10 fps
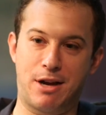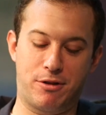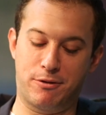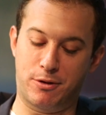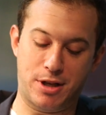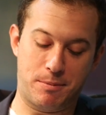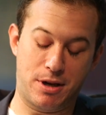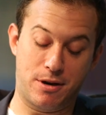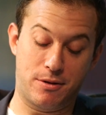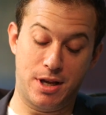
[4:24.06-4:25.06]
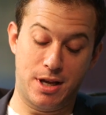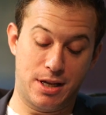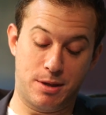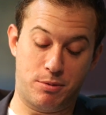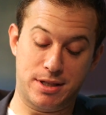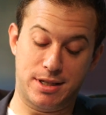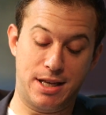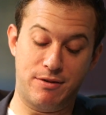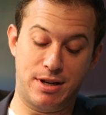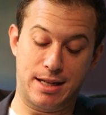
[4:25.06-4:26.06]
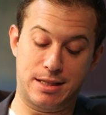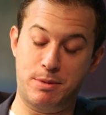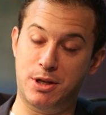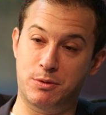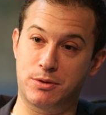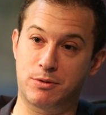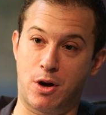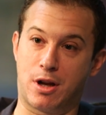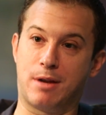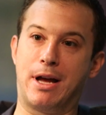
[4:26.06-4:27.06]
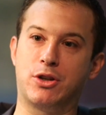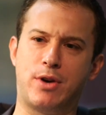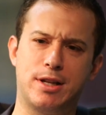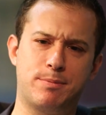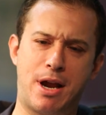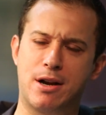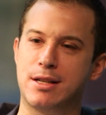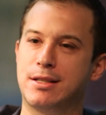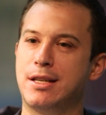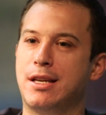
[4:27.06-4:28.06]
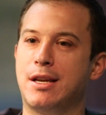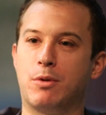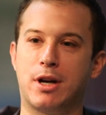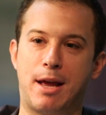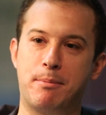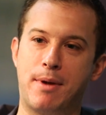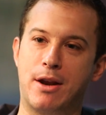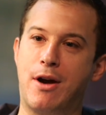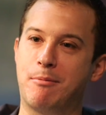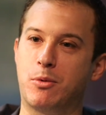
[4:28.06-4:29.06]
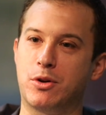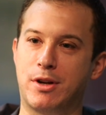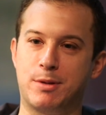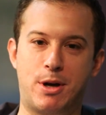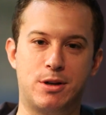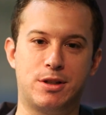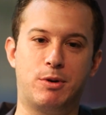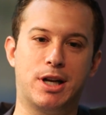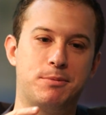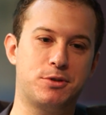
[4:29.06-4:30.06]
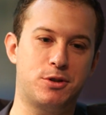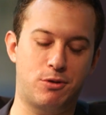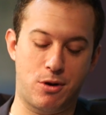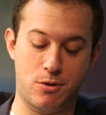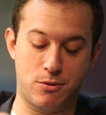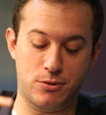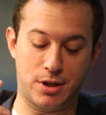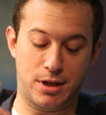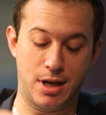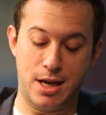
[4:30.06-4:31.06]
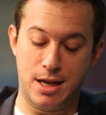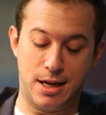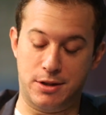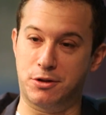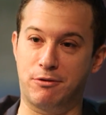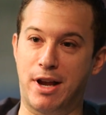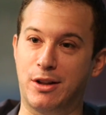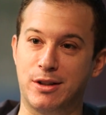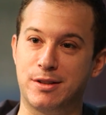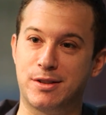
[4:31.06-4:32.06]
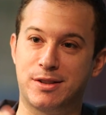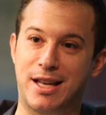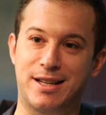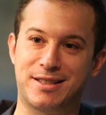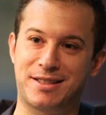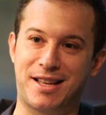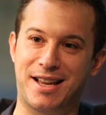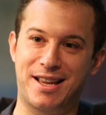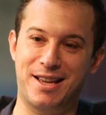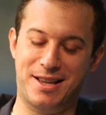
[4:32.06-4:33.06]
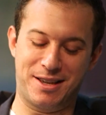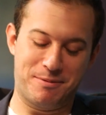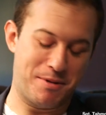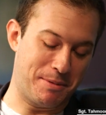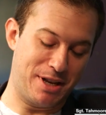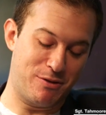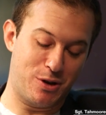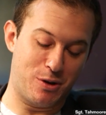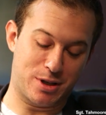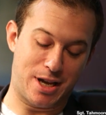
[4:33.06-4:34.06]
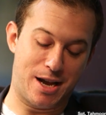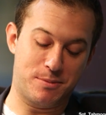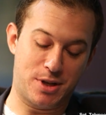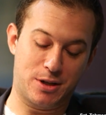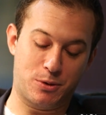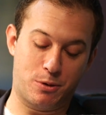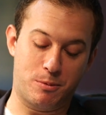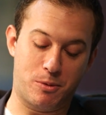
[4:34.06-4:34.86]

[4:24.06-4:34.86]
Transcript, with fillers: out for the first time in a year. The president, even in that speech, was talking about transparency, and we're going to you know, have more transparency when it comes to drones and, and surveillance. And it's like, it, it, I mean, even the New York Times editorial